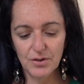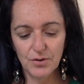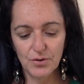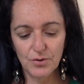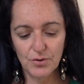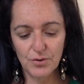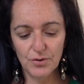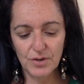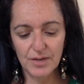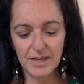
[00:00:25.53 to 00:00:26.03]

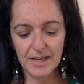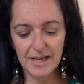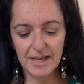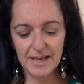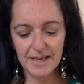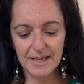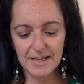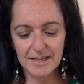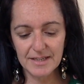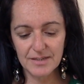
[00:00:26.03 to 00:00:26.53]
could
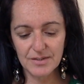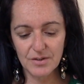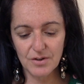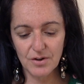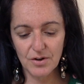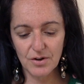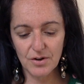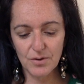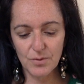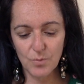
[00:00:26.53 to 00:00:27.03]
gaze
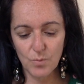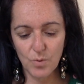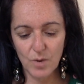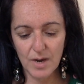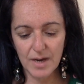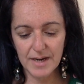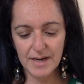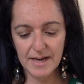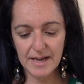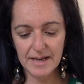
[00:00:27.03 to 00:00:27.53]
on
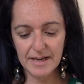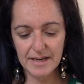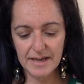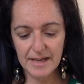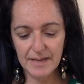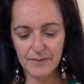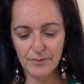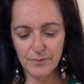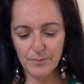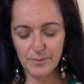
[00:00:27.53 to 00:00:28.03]
one
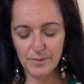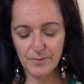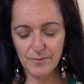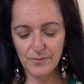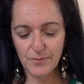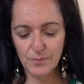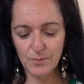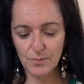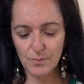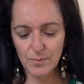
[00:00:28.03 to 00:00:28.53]
never
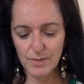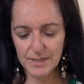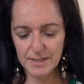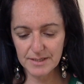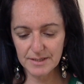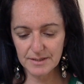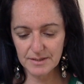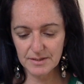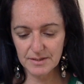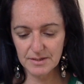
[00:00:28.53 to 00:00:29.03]
before
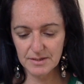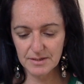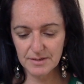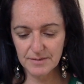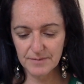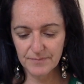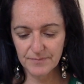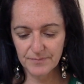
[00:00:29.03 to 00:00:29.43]
witnessed